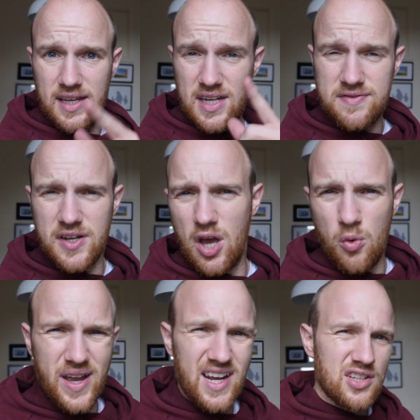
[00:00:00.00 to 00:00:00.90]
In this video,
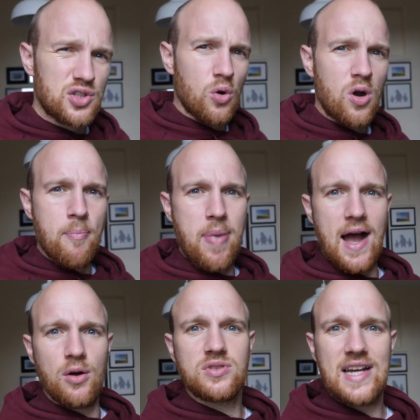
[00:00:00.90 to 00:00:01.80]
we're going to talk
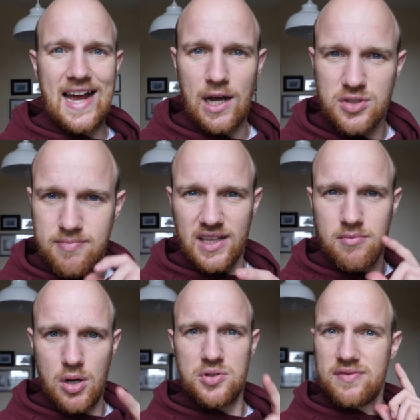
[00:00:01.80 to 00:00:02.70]
about how to make
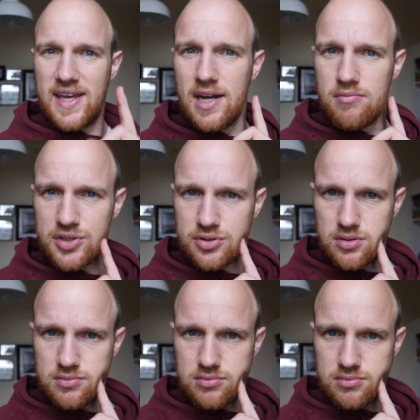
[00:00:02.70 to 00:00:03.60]
the most of gaining
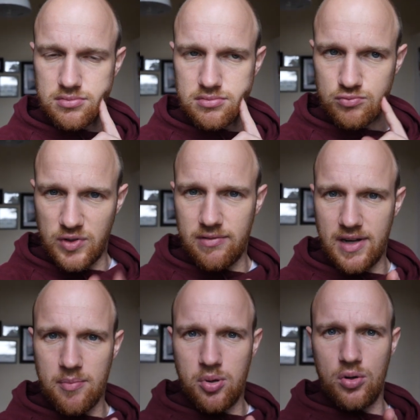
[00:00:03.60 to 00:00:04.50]
muscle. Really,
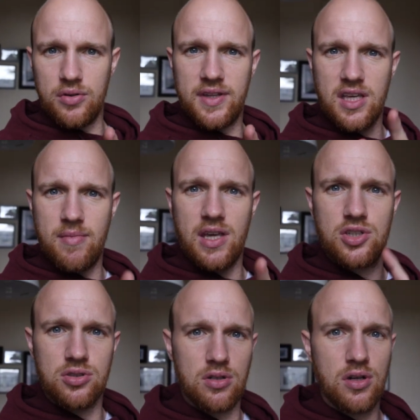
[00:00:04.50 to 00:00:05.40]
really important that you make
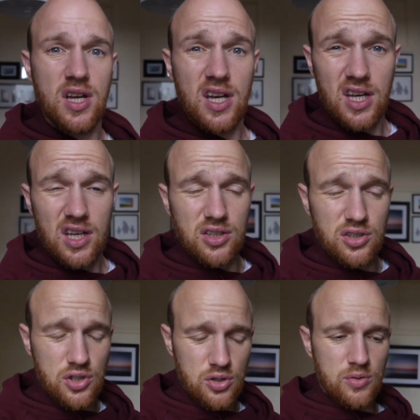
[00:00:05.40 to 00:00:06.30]
sure
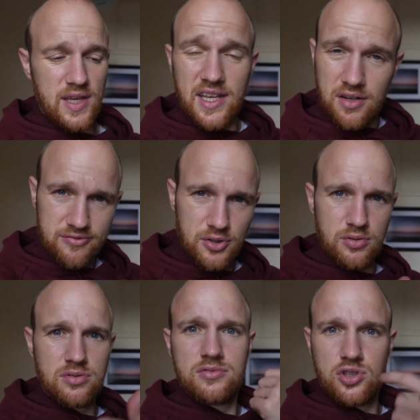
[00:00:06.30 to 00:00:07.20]
you eat enough
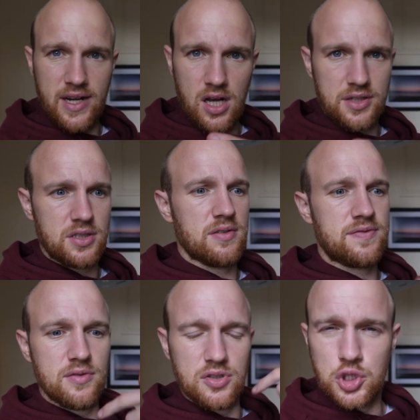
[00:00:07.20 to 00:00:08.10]
food, train hard
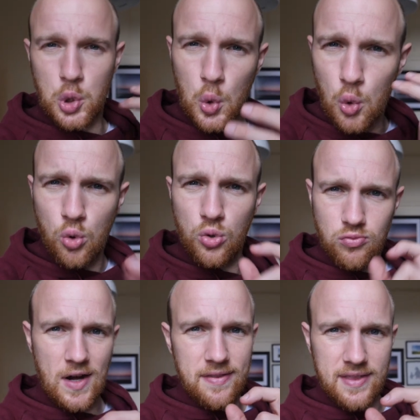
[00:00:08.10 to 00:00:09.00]
enough, and do all
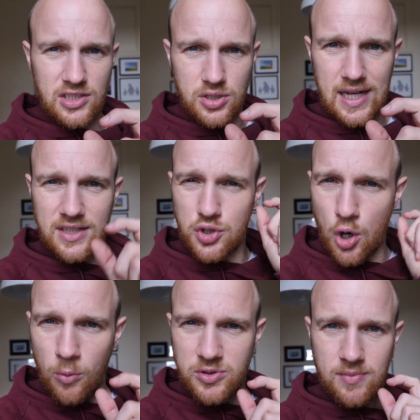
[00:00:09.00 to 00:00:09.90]
the right things you can to
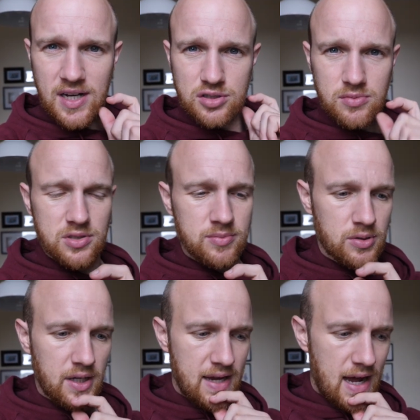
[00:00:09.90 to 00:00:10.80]
optimize your muscle building.